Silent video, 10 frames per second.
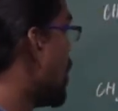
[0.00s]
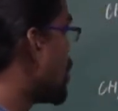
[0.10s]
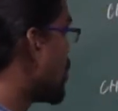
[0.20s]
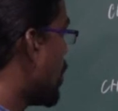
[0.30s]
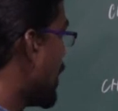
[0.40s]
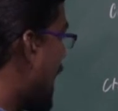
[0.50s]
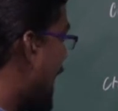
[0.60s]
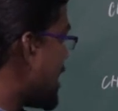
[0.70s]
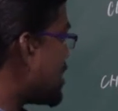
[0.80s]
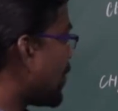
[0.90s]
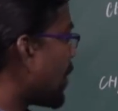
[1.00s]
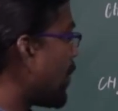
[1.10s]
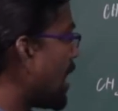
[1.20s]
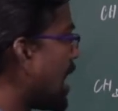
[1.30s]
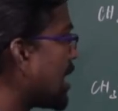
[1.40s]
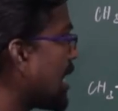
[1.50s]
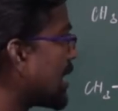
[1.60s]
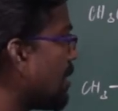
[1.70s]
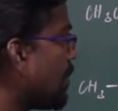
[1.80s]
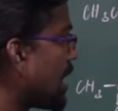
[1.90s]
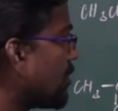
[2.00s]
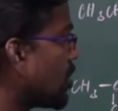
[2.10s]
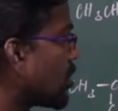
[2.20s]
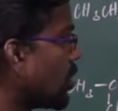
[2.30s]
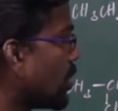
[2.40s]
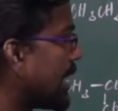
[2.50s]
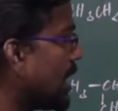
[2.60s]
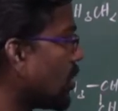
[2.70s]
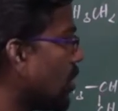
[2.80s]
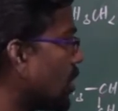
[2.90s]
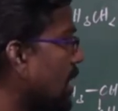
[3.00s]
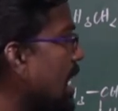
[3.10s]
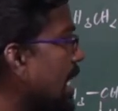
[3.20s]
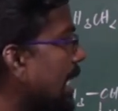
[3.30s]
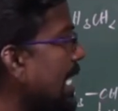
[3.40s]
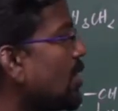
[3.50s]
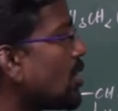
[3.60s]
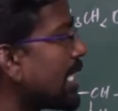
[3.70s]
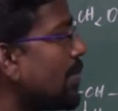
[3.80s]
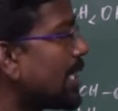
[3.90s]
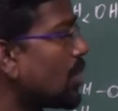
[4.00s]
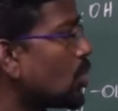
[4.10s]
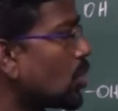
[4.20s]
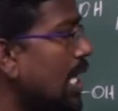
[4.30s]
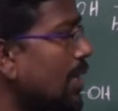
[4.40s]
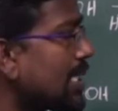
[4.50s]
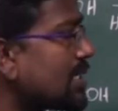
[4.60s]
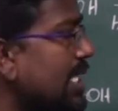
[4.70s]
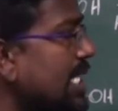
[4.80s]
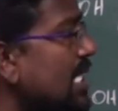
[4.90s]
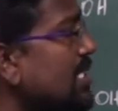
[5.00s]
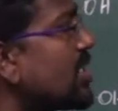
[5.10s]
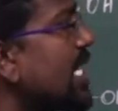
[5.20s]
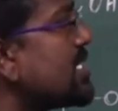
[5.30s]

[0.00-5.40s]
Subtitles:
So isopropyl alcohol can be converted to ketone. Ketone can be converted to carboxylic acid, acetic